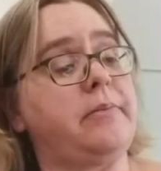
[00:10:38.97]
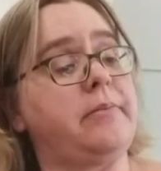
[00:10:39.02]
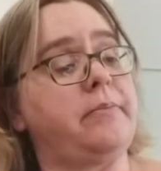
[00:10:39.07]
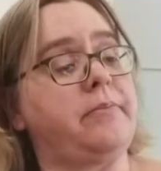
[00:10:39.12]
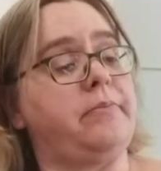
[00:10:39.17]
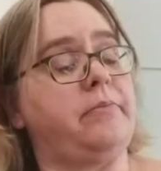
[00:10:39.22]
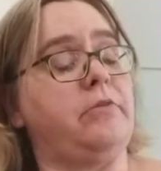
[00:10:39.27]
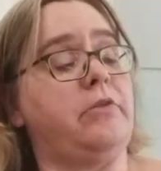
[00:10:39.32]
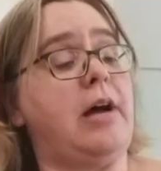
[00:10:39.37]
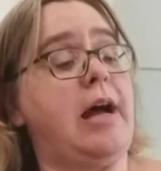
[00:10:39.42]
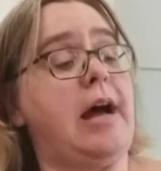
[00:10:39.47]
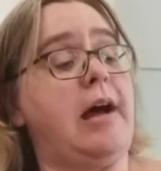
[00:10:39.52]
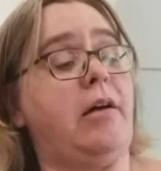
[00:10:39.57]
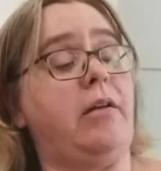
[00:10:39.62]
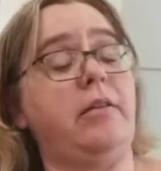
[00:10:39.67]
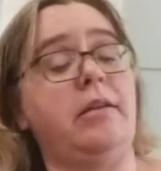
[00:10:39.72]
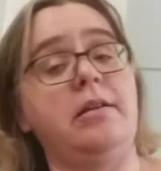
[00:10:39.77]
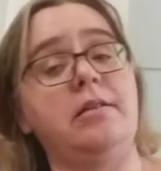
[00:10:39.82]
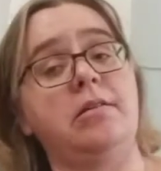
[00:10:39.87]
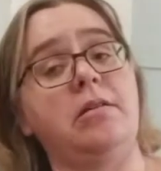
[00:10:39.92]

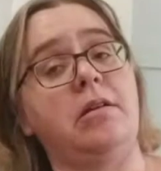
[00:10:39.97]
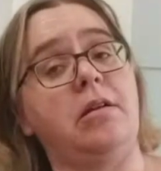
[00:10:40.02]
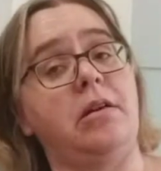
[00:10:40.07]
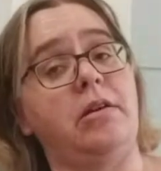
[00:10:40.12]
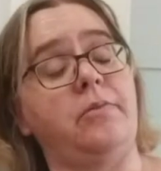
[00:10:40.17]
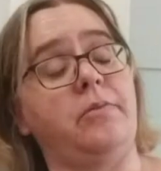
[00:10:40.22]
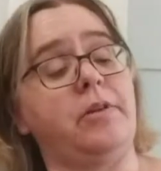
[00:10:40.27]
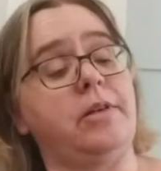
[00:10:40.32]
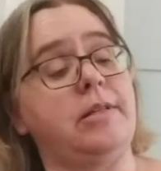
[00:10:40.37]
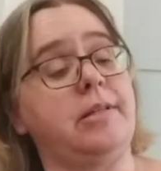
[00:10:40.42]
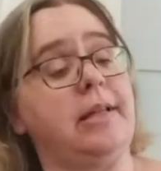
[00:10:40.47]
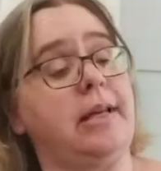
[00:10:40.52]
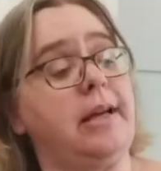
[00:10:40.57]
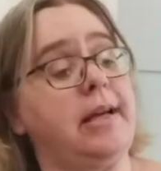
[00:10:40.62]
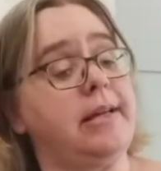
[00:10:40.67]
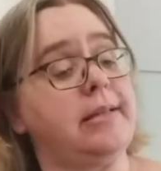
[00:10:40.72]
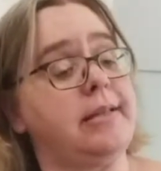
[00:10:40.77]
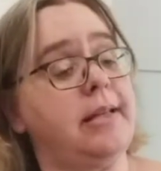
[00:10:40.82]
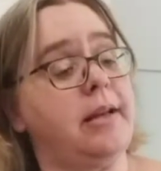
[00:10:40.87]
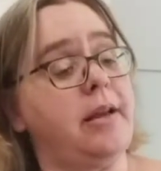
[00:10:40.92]
wow, these are hard words, like
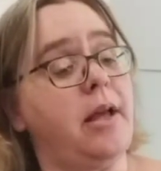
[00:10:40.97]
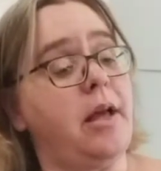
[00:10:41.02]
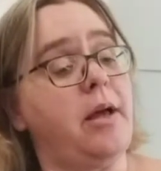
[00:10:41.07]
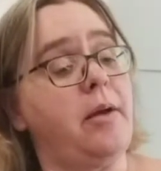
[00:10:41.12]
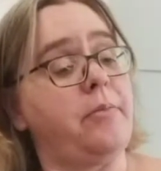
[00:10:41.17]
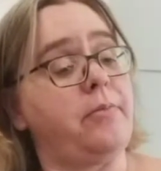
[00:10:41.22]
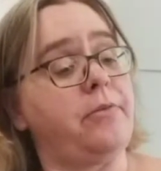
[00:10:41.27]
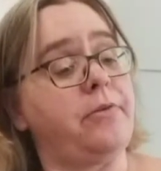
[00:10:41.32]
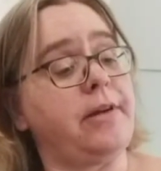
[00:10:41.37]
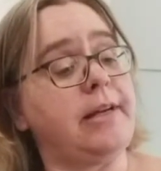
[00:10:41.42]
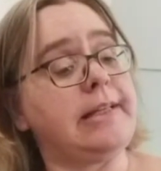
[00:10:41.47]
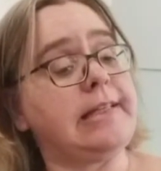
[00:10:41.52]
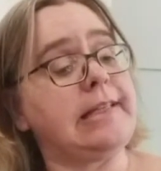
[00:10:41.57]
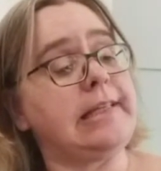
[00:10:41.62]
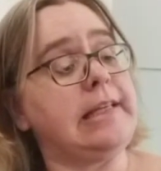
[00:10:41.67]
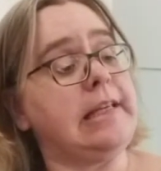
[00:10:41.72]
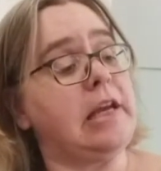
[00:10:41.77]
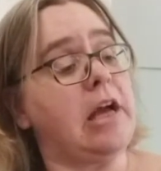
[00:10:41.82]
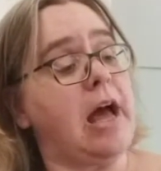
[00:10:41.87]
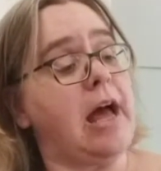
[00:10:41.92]
I said.
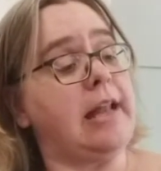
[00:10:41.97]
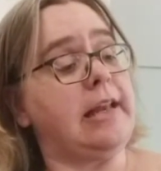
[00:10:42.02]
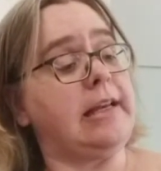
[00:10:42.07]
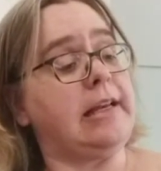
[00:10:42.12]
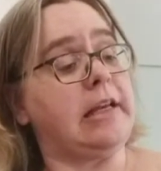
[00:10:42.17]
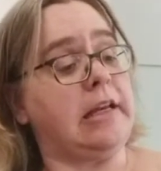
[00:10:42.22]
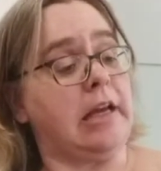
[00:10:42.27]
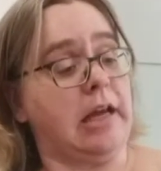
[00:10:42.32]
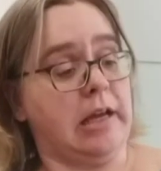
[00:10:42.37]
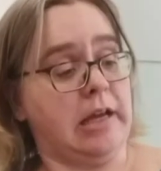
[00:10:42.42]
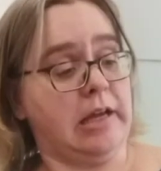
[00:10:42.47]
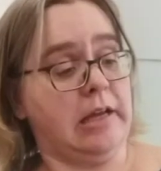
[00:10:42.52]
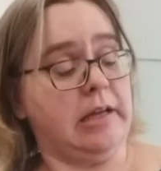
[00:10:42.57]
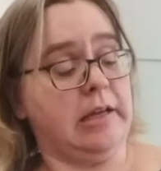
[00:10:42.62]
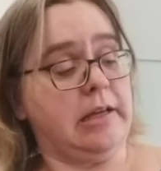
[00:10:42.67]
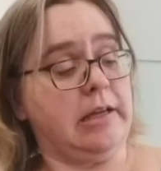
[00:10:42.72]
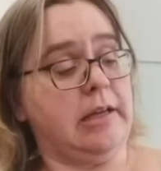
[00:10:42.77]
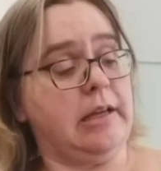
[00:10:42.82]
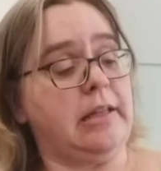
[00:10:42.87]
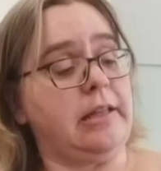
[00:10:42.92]
Prisyadka.
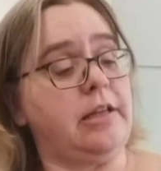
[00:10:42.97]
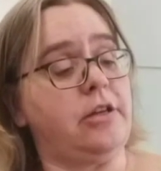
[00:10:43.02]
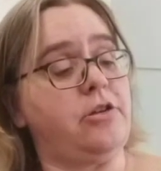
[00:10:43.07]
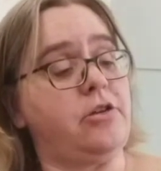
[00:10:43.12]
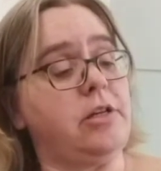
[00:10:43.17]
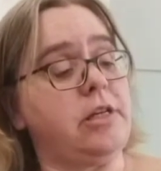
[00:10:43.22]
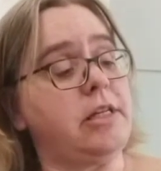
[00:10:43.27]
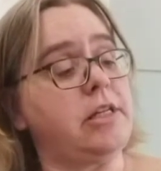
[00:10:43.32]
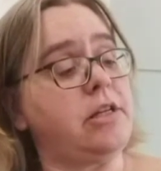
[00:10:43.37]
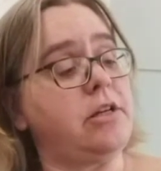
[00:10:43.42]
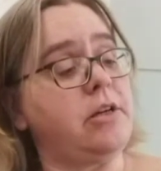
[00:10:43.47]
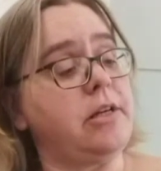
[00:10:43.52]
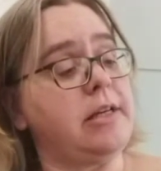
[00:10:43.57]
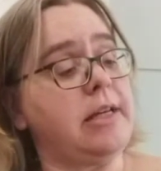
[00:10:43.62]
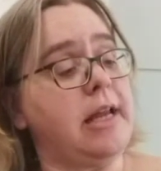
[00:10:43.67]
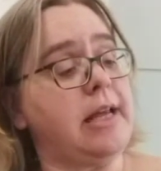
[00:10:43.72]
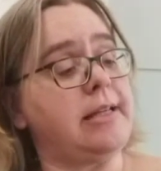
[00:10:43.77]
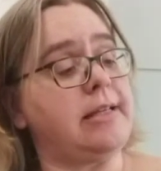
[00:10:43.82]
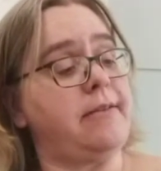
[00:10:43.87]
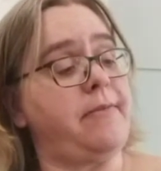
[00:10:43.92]
The traditional
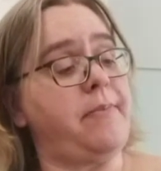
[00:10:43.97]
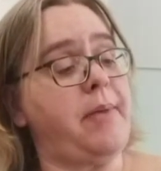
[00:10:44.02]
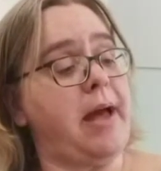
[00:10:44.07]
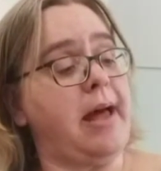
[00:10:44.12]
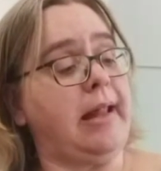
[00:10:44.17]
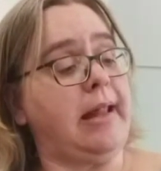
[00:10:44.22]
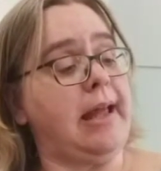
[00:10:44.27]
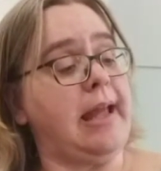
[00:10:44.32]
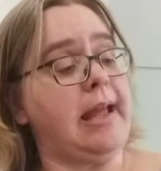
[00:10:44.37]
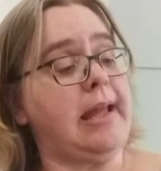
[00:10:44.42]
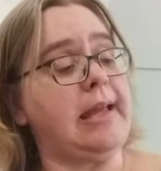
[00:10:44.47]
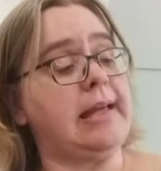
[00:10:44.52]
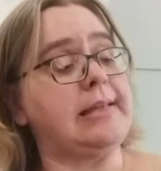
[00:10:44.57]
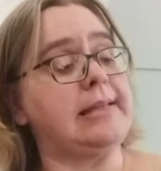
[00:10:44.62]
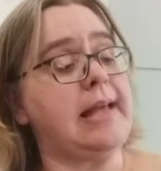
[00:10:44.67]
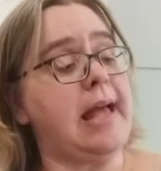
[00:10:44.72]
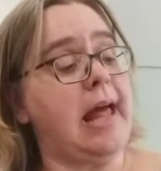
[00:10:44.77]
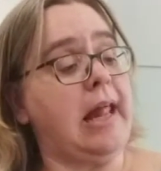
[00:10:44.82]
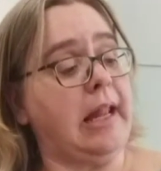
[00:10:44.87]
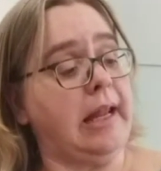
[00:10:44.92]
dance of ballet
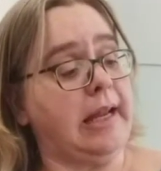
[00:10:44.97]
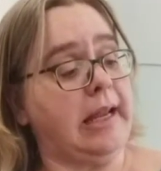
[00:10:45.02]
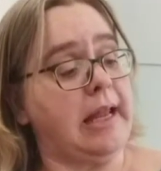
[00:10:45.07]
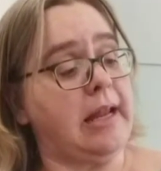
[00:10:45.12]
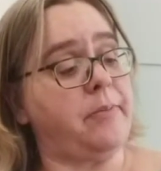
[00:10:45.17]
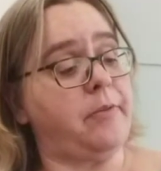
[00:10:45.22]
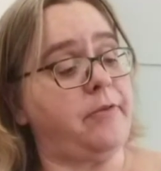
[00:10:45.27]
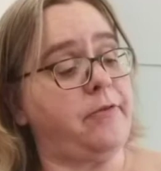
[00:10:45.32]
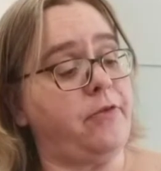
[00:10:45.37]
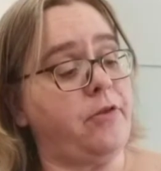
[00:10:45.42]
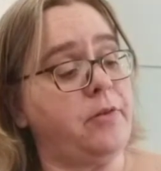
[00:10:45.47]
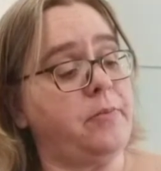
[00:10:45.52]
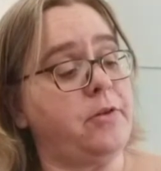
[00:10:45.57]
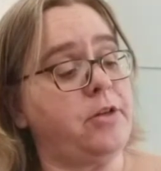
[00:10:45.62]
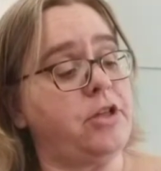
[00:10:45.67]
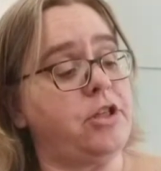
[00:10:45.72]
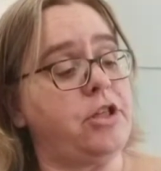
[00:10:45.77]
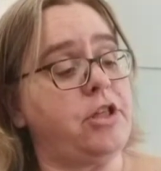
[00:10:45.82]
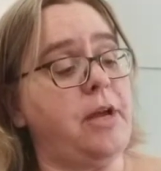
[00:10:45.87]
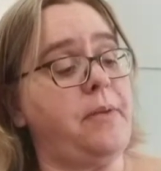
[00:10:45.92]
is elegant.
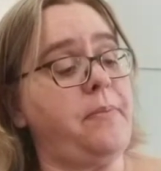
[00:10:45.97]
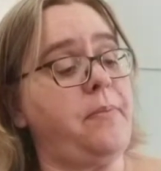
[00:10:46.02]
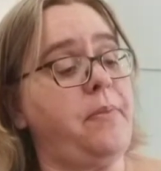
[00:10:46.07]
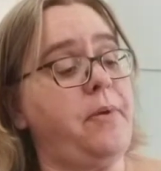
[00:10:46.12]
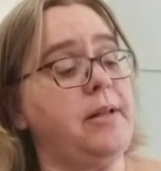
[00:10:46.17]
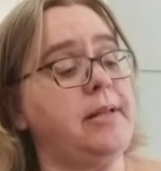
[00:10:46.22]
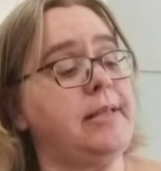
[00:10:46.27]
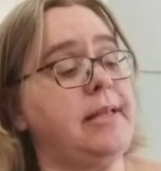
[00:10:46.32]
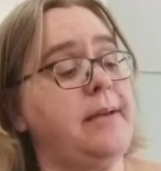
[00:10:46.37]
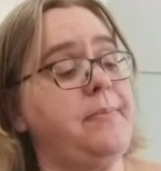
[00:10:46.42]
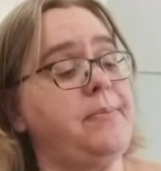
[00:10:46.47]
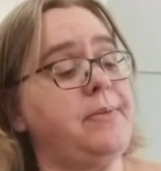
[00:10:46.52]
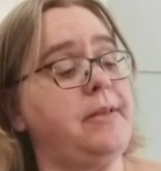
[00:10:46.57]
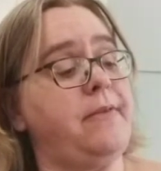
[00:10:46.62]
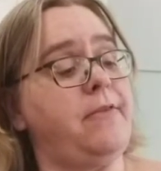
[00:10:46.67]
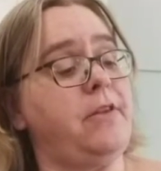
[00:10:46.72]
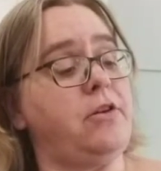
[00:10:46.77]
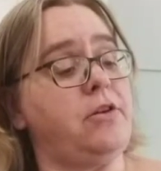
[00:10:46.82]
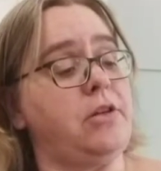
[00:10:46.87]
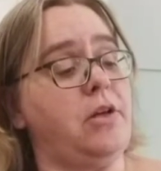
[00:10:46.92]
Performers jump on tips
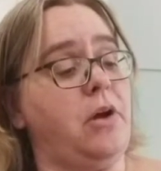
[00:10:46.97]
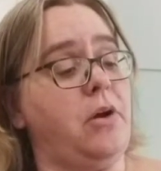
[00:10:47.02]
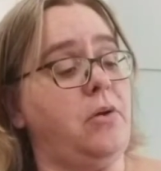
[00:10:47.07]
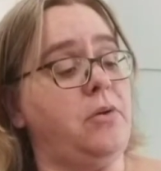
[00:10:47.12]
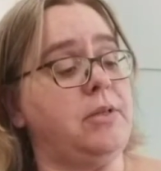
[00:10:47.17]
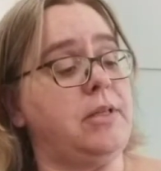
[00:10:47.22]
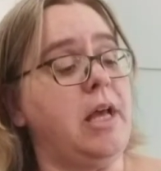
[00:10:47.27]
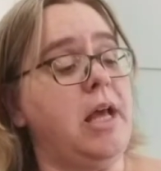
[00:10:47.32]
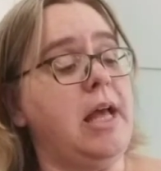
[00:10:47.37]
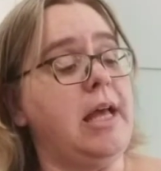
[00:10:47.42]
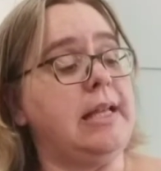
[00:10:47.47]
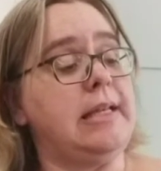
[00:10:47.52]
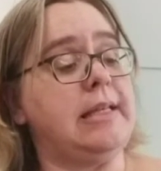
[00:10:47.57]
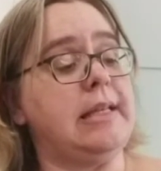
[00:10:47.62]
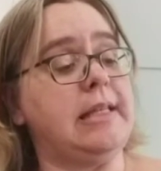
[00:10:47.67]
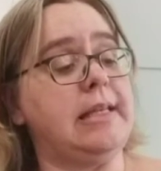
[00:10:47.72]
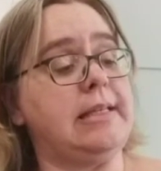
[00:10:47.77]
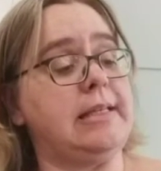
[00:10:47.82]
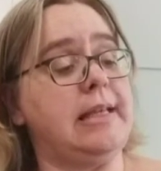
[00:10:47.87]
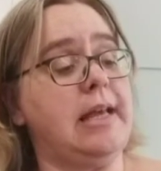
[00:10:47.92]
of their toes
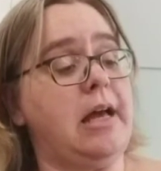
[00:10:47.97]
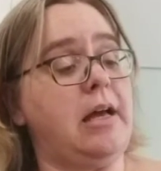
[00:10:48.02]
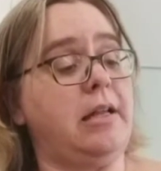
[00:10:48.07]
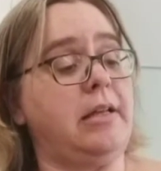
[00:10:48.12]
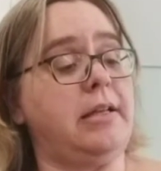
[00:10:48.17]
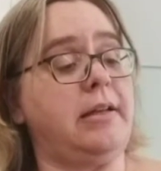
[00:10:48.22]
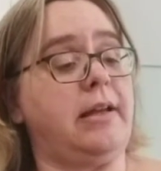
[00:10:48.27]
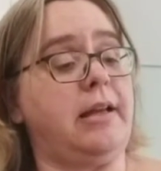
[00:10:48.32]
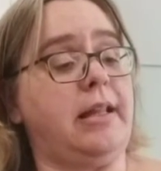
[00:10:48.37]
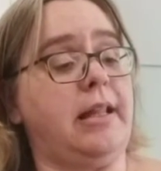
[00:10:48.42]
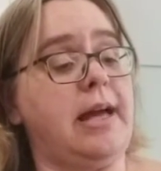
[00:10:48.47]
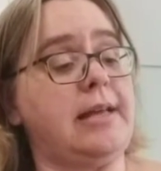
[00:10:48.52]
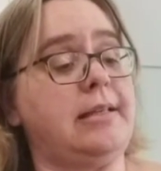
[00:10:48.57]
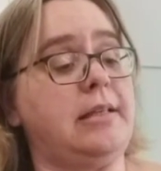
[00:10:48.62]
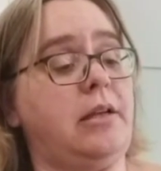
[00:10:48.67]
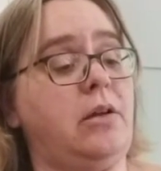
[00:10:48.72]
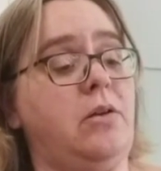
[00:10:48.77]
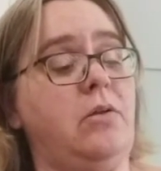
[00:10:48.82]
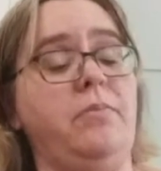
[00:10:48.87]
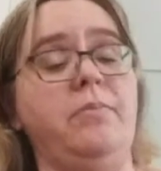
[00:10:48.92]
to the sound of
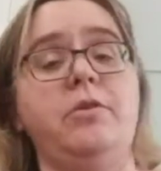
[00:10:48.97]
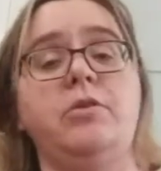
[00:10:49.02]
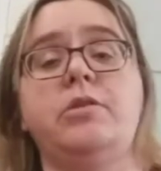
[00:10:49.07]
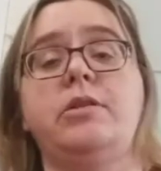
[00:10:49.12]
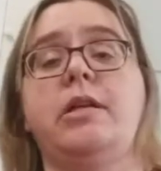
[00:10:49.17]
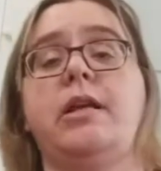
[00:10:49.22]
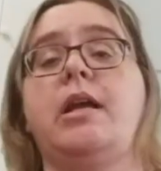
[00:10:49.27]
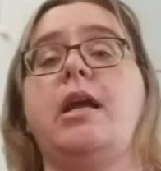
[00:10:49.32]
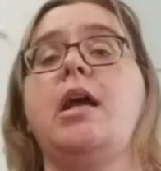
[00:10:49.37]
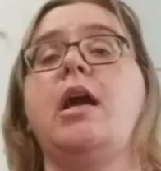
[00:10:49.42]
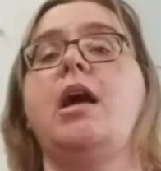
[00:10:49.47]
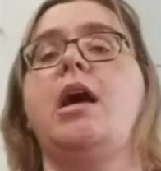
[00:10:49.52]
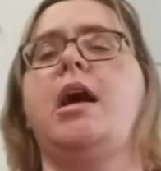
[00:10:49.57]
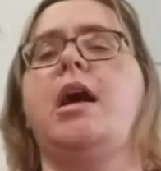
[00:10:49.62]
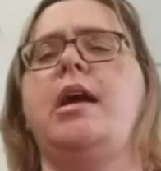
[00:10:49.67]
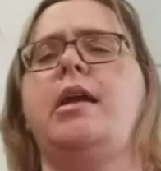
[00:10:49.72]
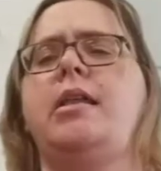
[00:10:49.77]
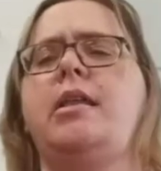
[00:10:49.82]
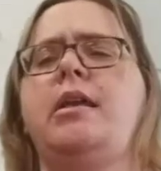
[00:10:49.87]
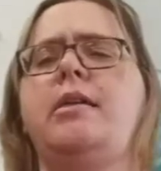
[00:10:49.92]
classical music.
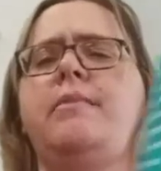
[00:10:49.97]
I think,